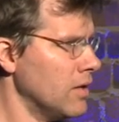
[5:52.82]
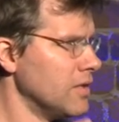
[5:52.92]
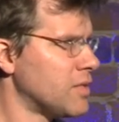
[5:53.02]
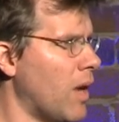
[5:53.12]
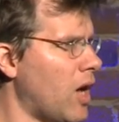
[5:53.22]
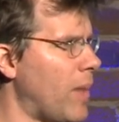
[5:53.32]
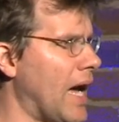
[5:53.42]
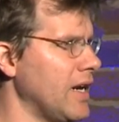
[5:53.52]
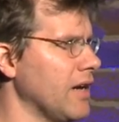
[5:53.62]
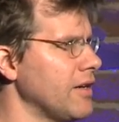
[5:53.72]
small
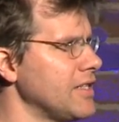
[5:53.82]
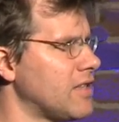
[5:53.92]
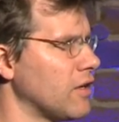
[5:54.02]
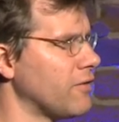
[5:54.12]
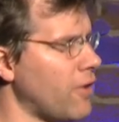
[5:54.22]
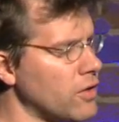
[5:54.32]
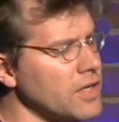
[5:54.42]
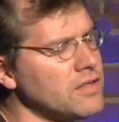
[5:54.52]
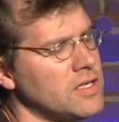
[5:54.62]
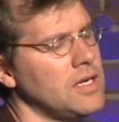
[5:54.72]
binaries that are
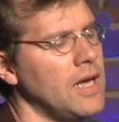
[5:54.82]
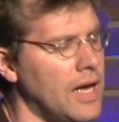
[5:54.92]
focused.